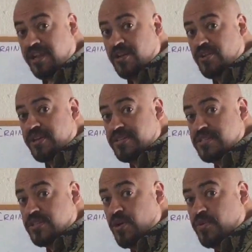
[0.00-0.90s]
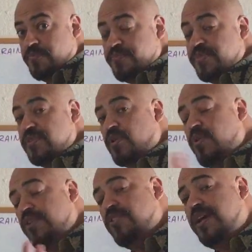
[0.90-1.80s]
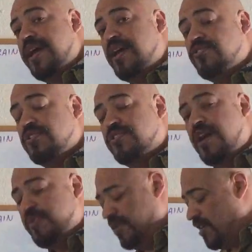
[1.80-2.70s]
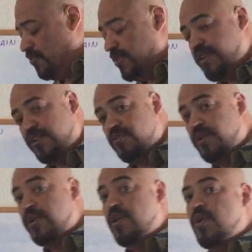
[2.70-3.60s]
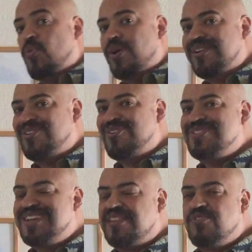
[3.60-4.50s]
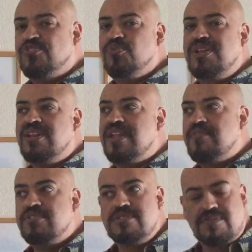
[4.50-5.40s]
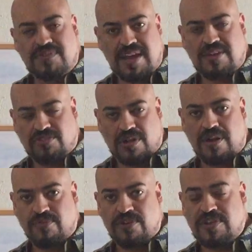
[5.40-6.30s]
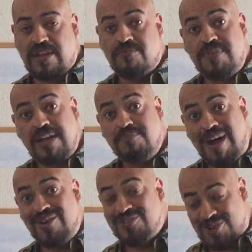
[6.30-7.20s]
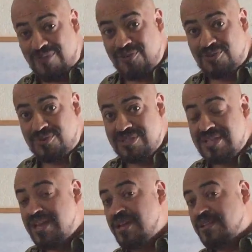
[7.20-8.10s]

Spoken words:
taking a look at this code, the question I asked is how many tests would it take to run? Well, it turns out there's 3 levels of test coverage. And in fact, modern software tools,